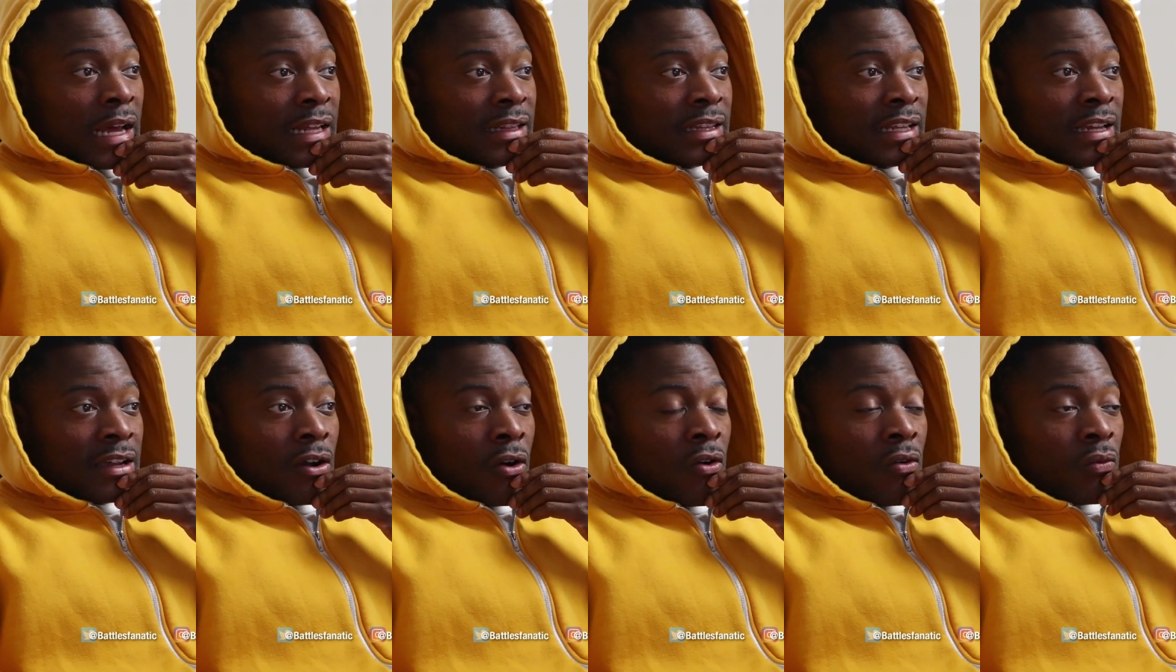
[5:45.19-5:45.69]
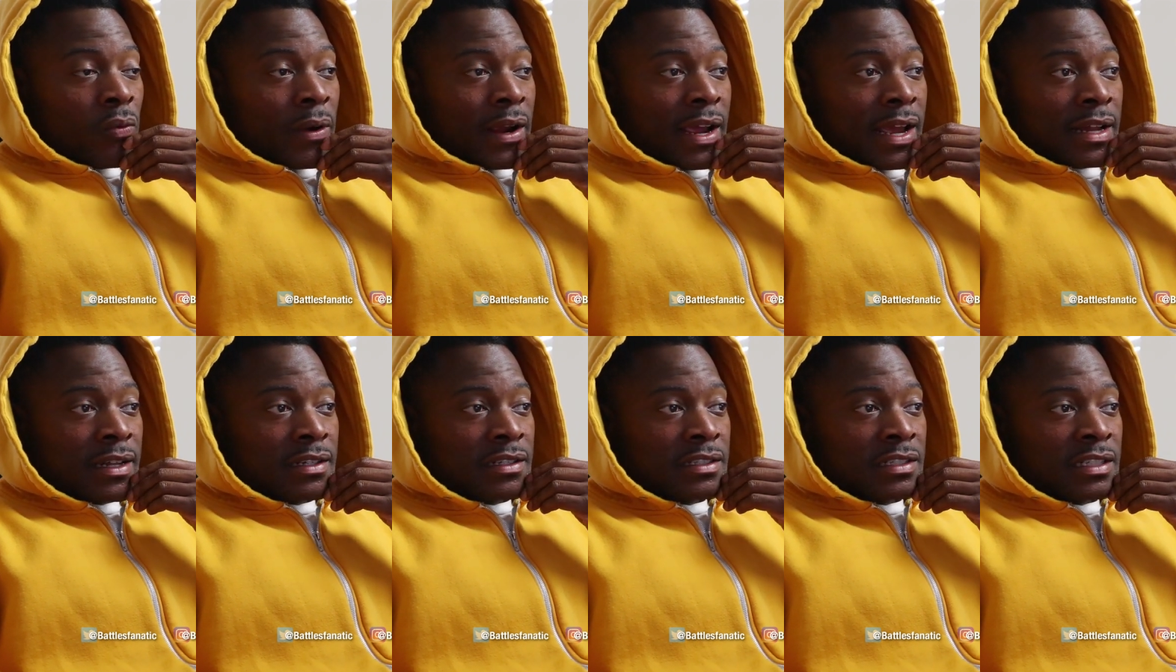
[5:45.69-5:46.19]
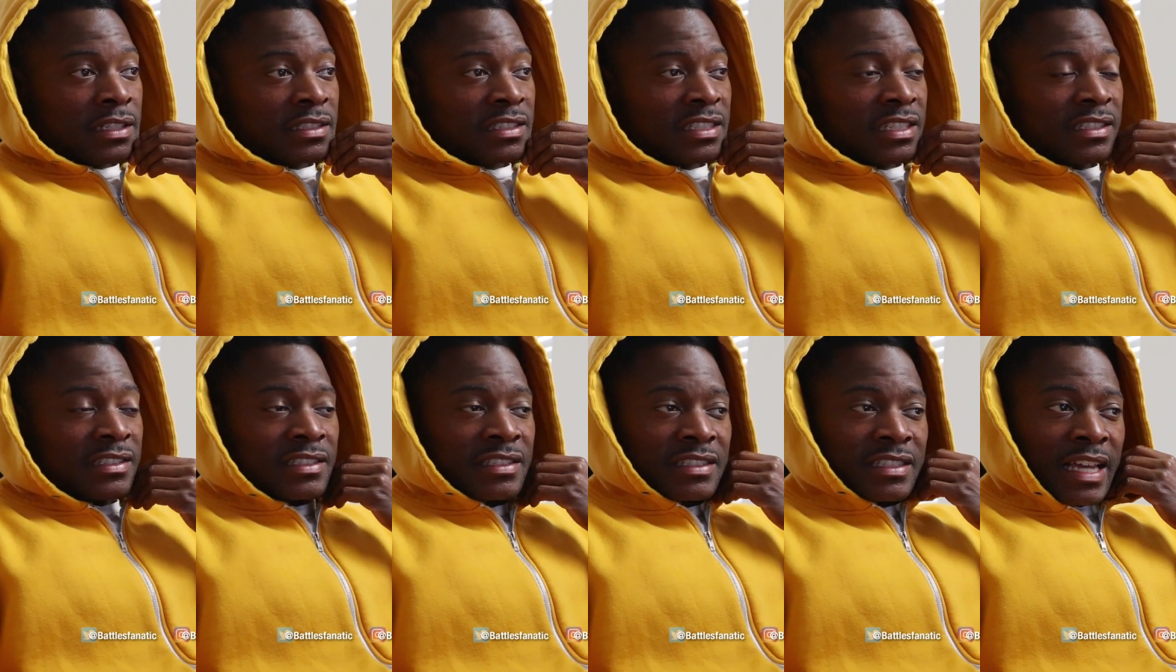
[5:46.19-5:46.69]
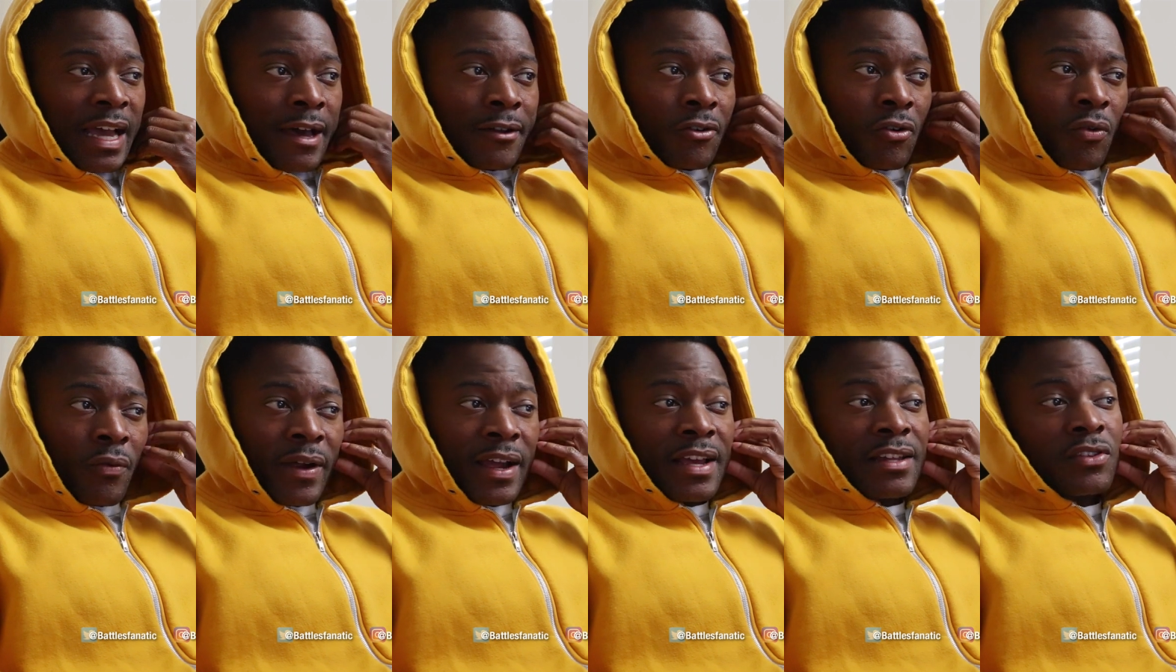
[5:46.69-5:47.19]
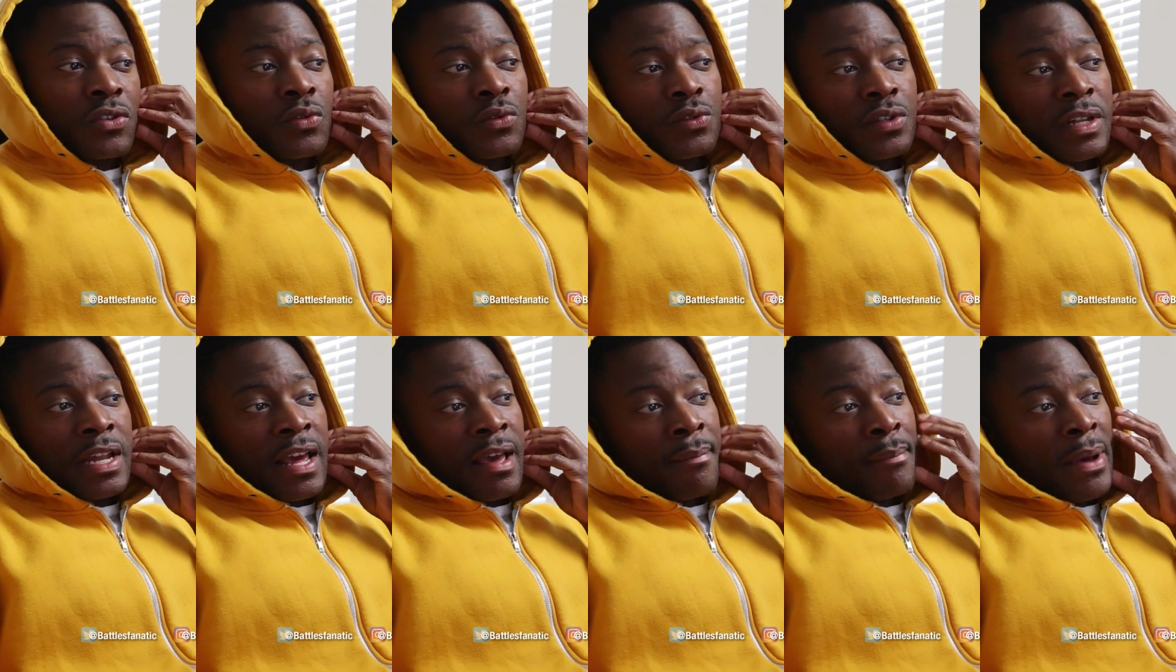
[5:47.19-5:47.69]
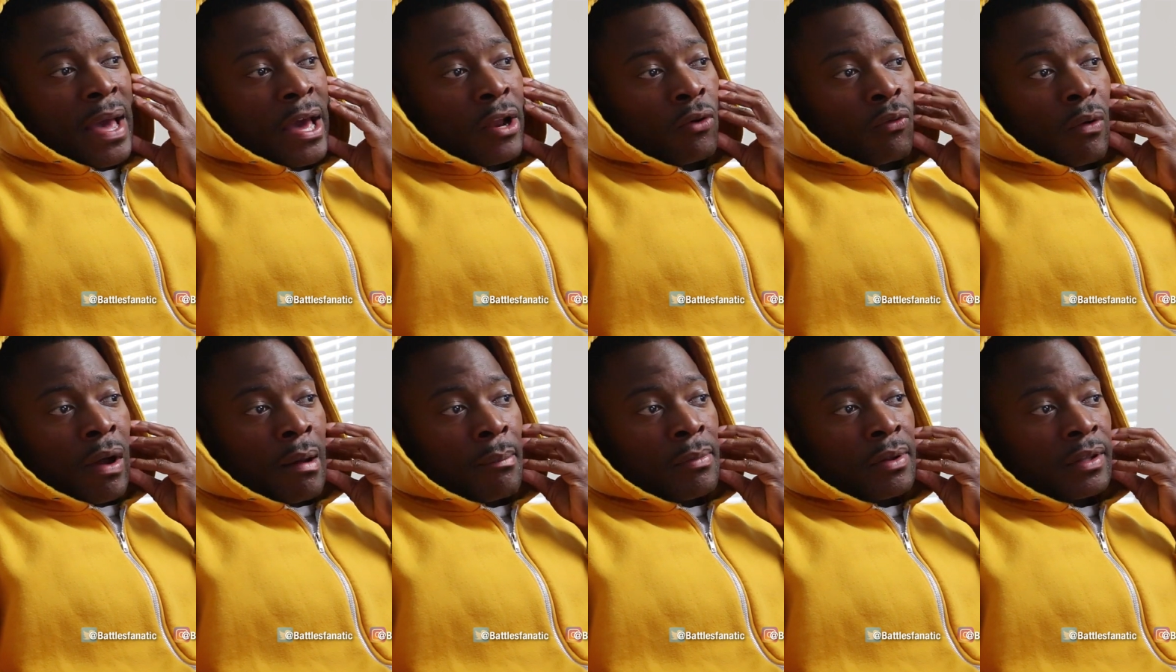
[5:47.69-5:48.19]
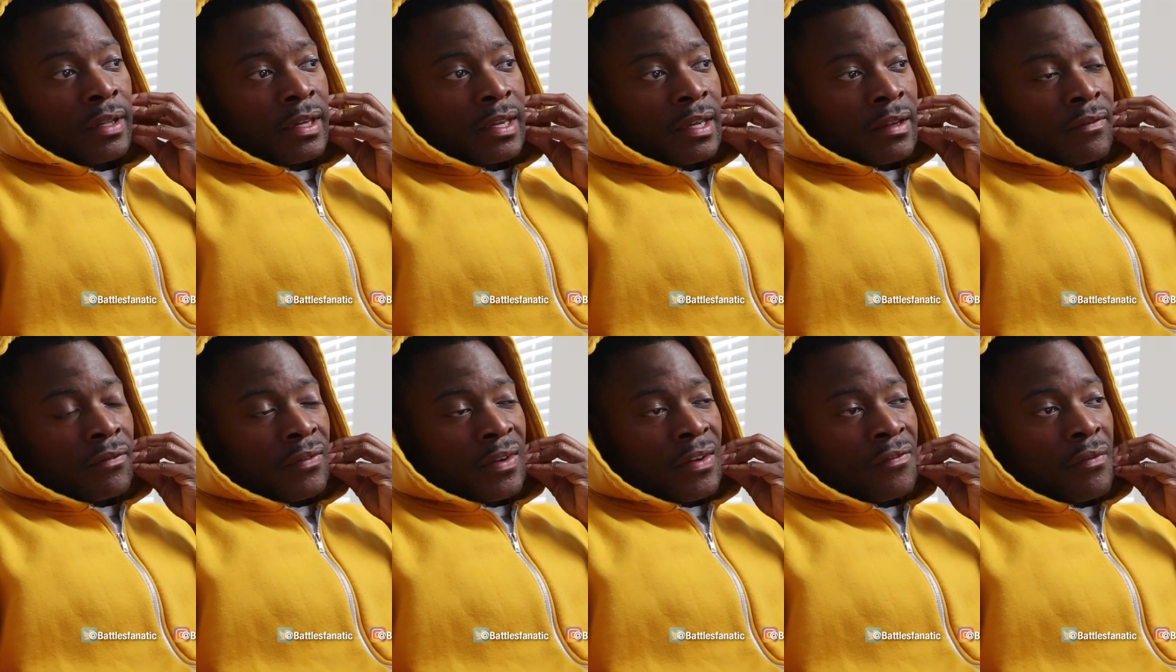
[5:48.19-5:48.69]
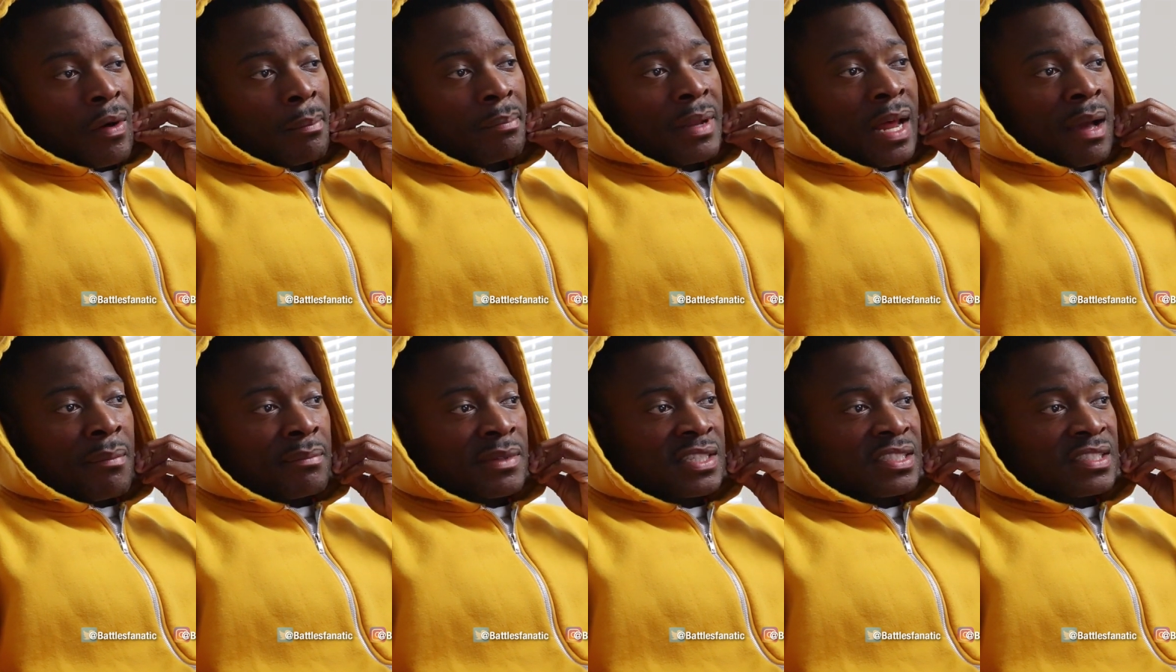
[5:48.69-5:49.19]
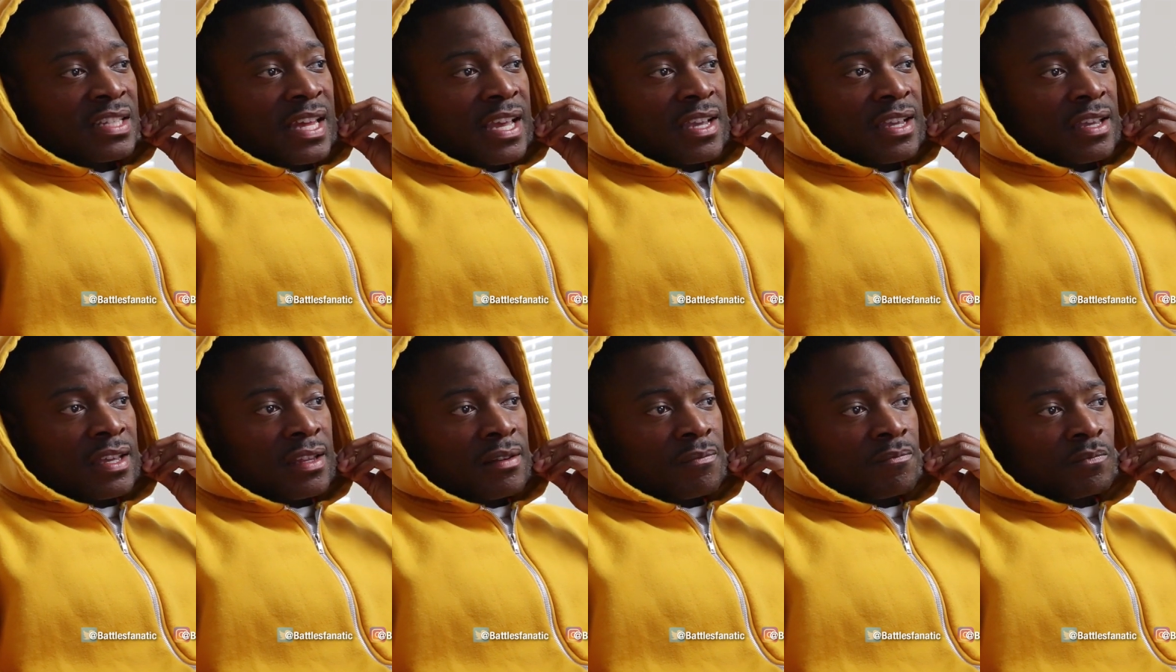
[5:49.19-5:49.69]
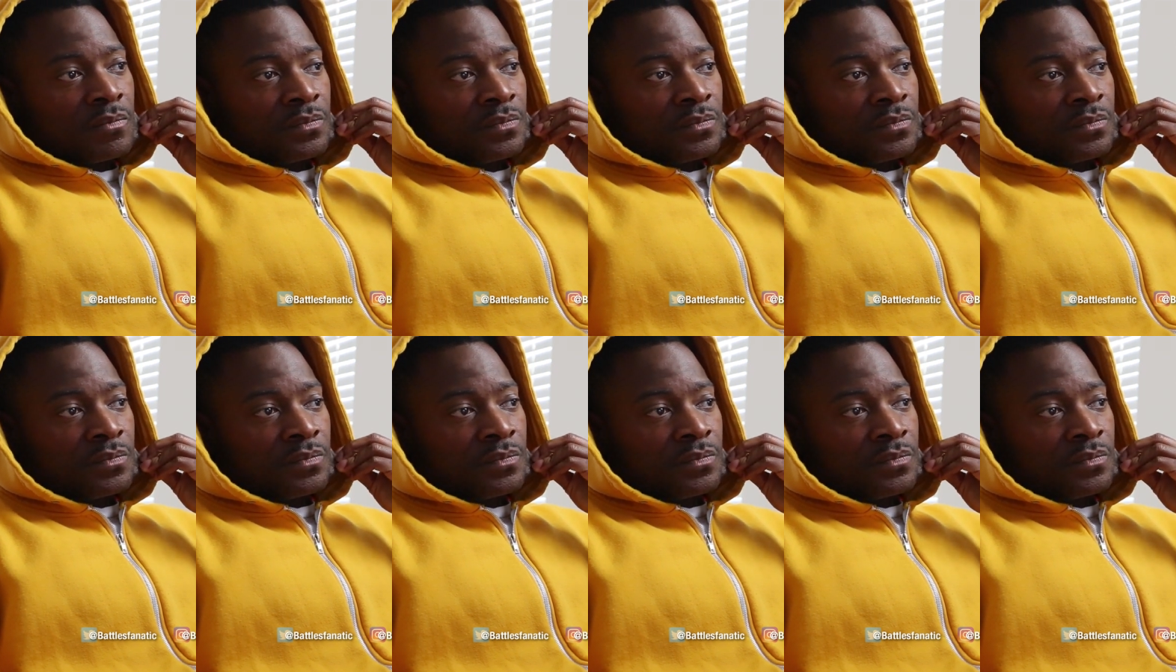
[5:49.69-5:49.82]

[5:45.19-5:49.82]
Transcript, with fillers: I think red consensus got red losing that battle. I believe, if I'm not mistaken.